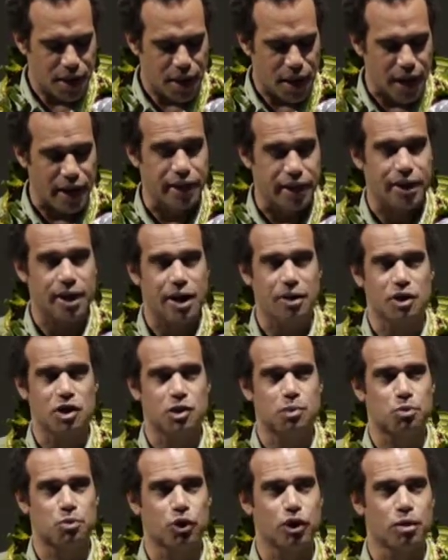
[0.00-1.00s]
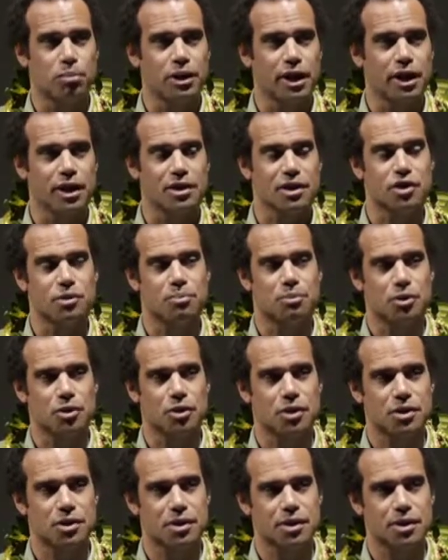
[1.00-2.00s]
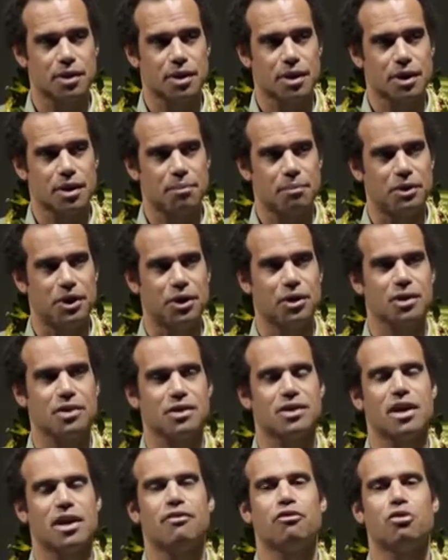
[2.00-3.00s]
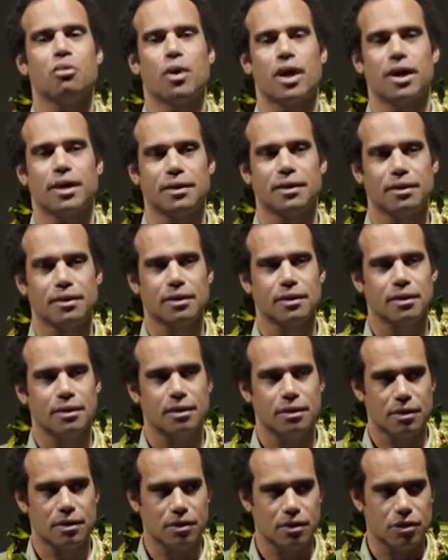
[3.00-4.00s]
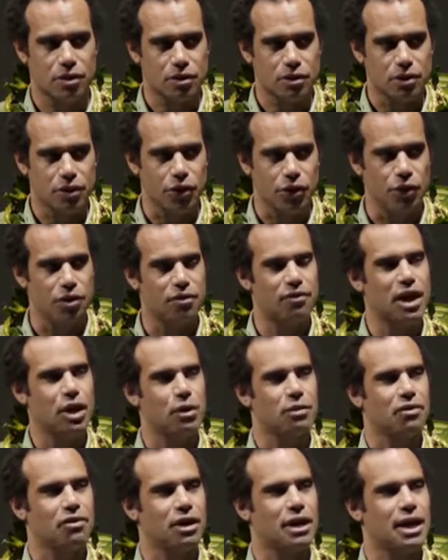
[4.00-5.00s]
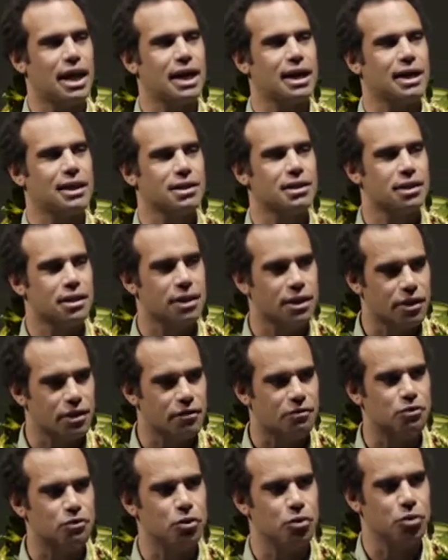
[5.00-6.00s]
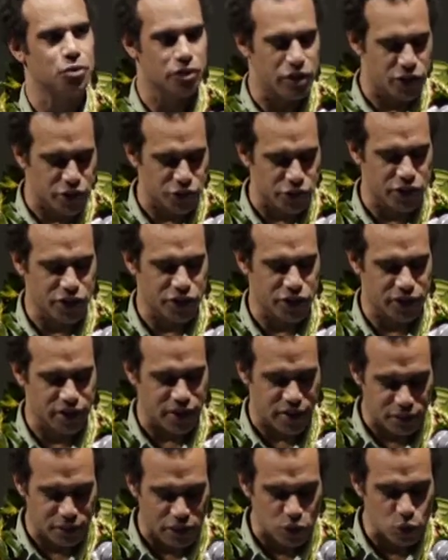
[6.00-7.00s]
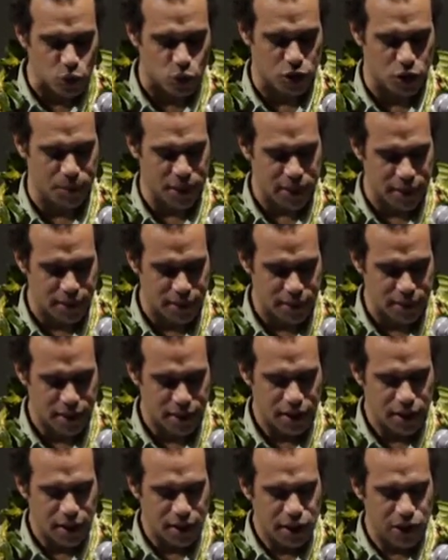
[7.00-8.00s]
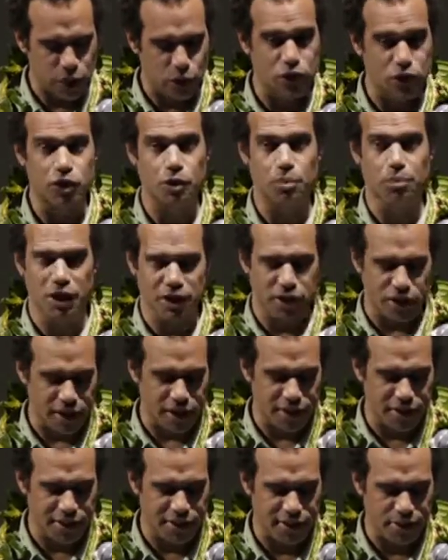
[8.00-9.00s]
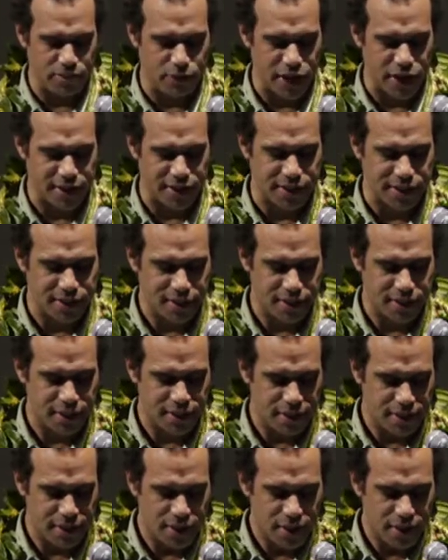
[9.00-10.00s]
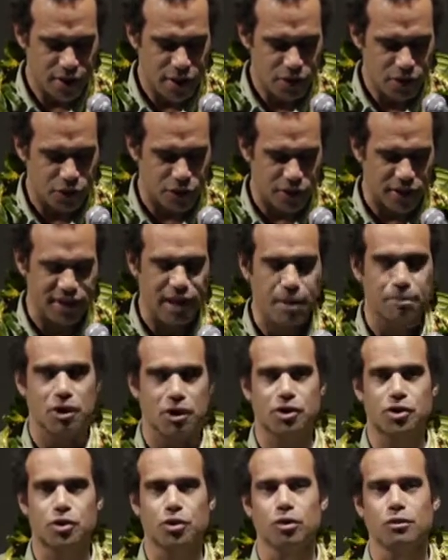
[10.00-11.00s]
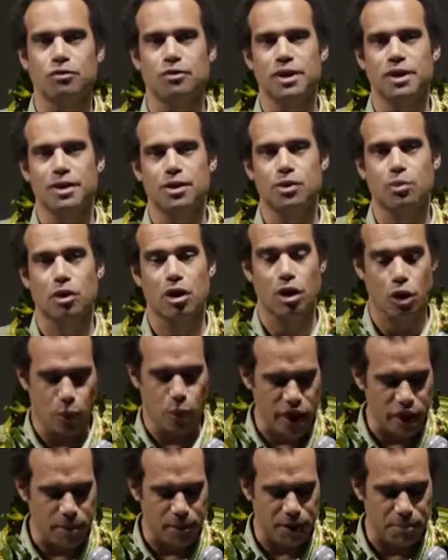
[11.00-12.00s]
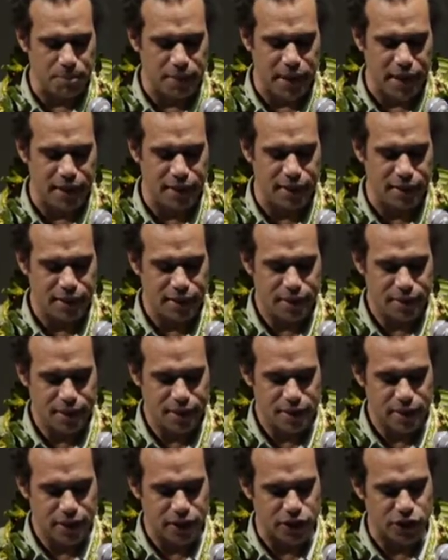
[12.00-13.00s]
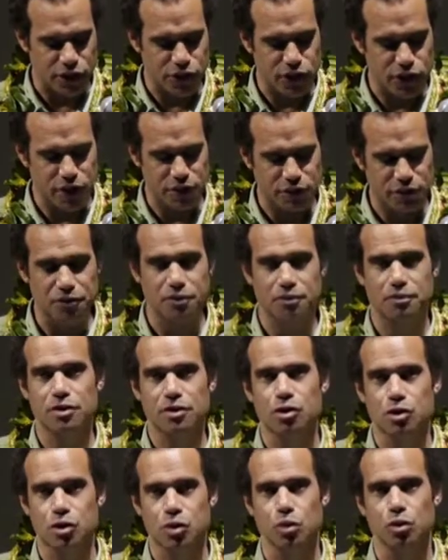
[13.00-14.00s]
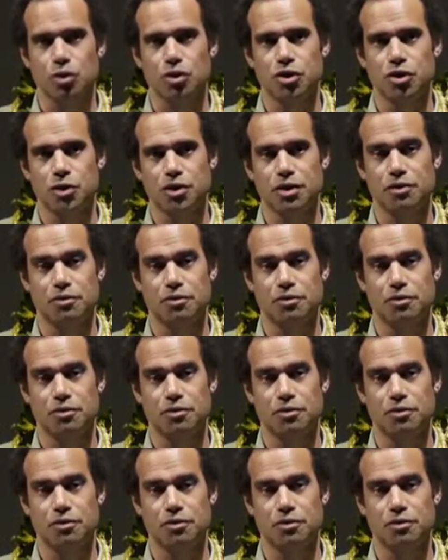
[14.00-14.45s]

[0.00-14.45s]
and encourage broader political support, because everyone knew the value of the land, the food, the traditions, and everyone talked about that. It also built on existing practice, For example, school fees were already being paid in certain schools using